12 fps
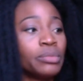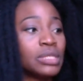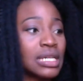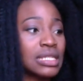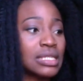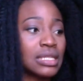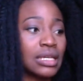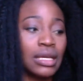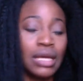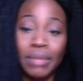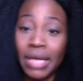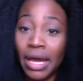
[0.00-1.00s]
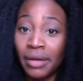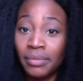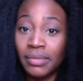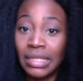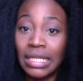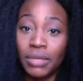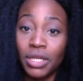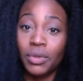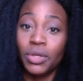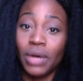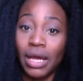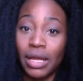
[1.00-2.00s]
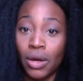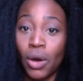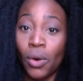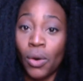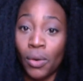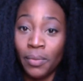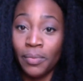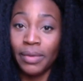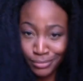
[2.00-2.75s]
just hit me up. Let me know when you get home.